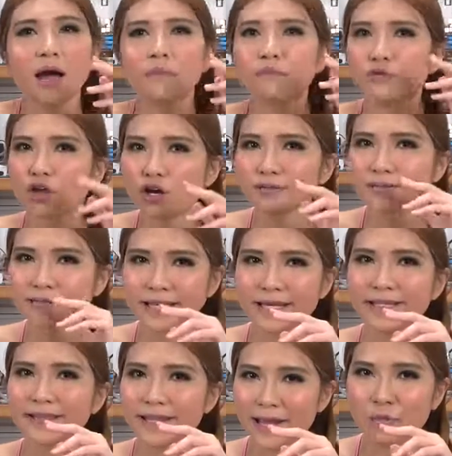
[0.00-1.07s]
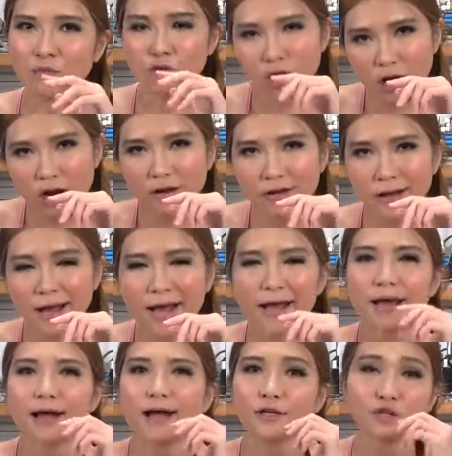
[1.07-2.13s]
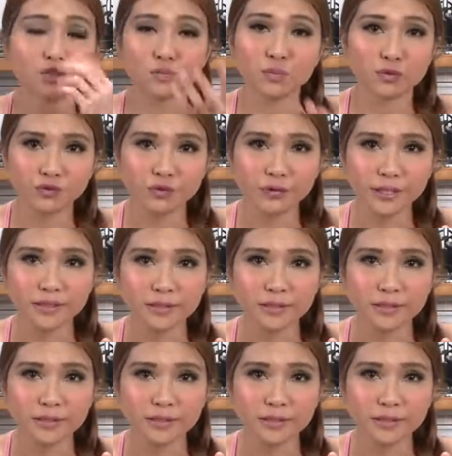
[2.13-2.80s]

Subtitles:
I'm not saying they are wrong, I just won't do